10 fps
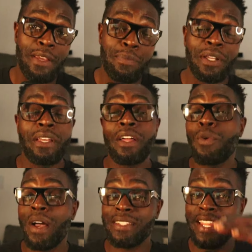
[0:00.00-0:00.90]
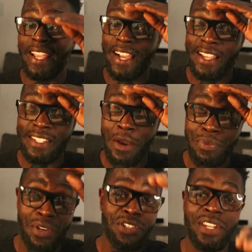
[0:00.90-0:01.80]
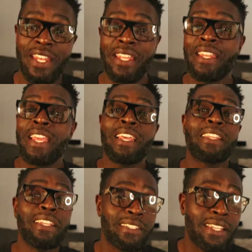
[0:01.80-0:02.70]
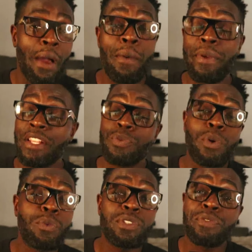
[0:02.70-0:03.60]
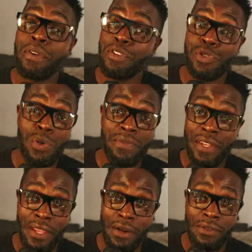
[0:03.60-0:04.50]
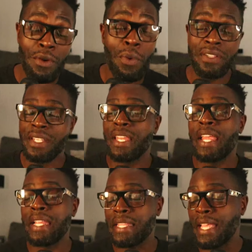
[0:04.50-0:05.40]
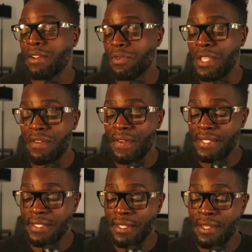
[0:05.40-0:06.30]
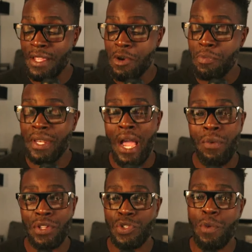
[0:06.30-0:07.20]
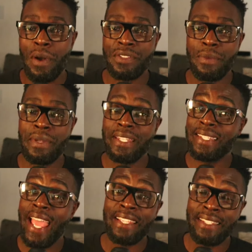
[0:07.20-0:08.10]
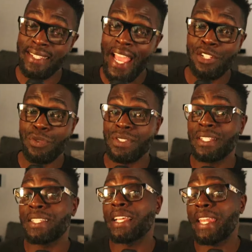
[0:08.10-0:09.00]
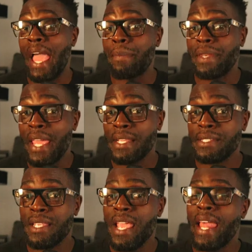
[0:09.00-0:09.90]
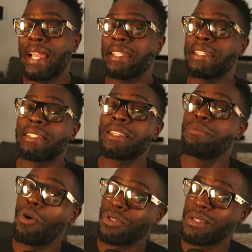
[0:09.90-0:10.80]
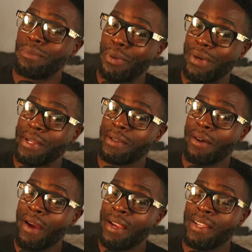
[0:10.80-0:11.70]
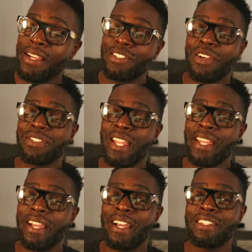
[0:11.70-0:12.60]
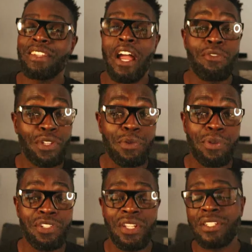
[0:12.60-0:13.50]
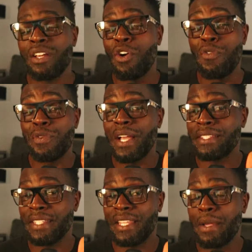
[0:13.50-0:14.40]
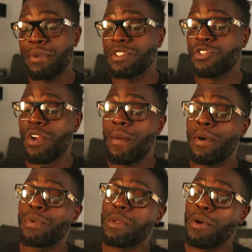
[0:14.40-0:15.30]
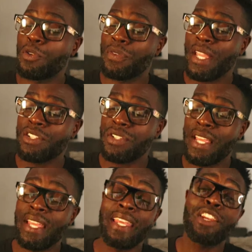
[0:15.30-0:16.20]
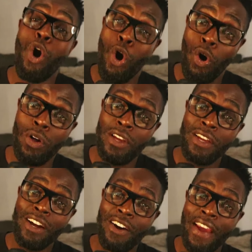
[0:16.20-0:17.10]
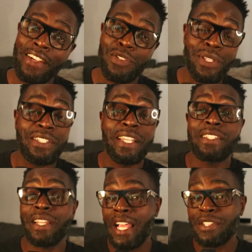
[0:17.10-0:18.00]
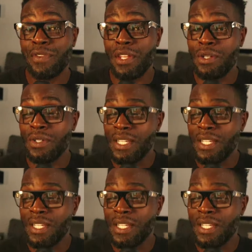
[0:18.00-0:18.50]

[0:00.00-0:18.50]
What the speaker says: But otherwise than that, guys, I appreciate it. Listen, this one was a very short video. It wasn't anything really invested, but I want to talk about some of the disastrous things that could happen next, and I think that's the most important, all right? So outside of it, guys, I really appreciate you. Hope you guys hit the like button, subscribe button with the bell notification, and hit all right? So let's get to the last video.